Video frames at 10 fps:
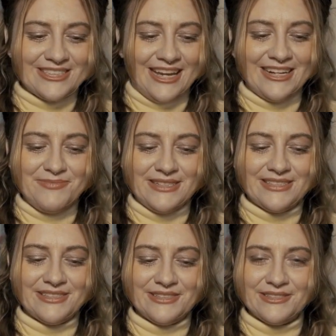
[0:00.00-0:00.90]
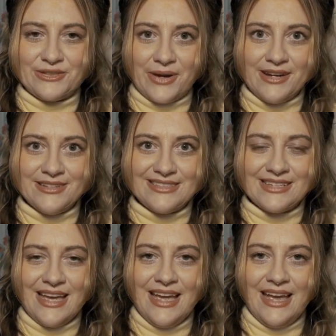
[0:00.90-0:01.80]
cut up into squares.
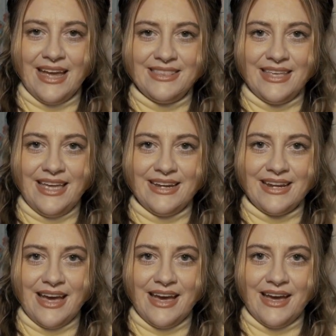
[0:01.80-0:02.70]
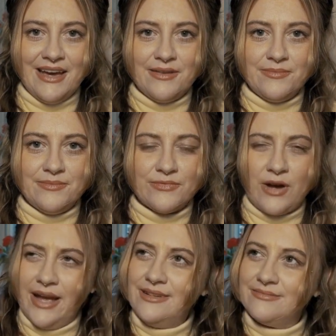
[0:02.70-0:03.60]
and then
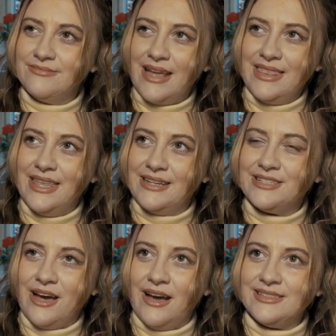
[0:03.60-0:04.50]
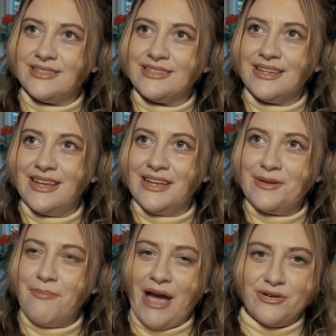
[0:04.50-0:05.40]
fried, and then tossed
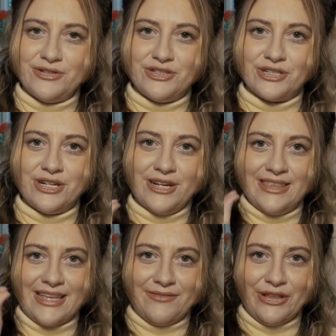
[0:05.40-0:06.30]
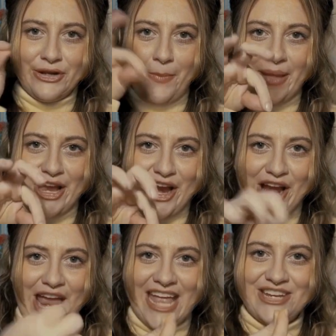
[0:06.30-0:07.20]
in powdered sugar, and they give you a little
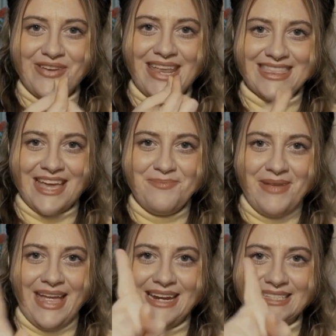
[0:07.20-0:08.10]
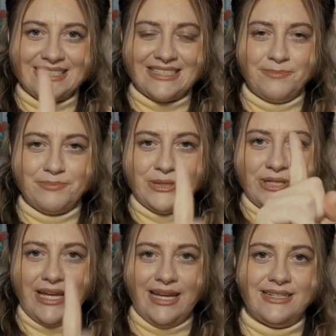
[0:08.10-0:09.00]
picker, and you eat them, and it's
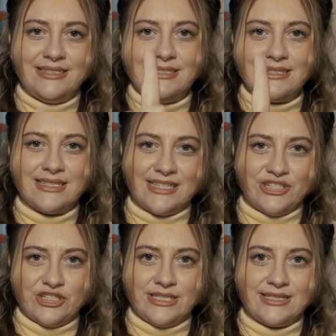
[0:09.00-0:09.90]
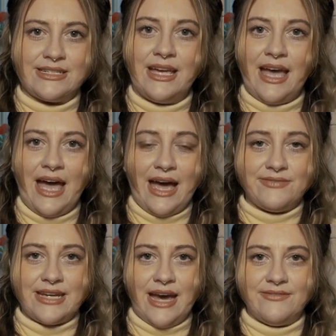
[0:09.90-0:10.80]
simple and delicious. Have
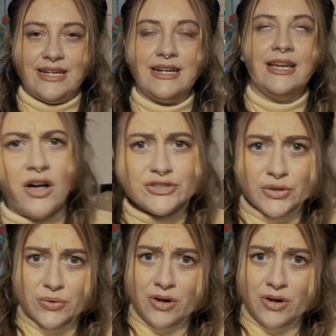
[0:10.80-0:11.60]
to have it. Also,